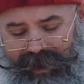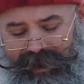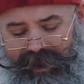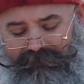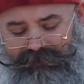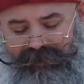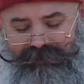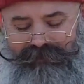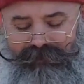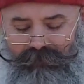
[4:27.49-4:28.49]
and I've
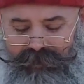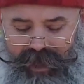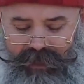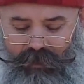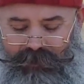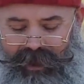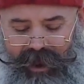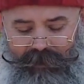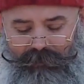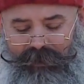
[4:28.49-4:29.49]
seen some yellow
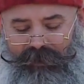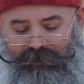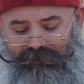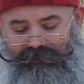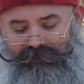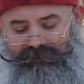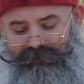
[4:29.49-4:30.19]
caterpillars.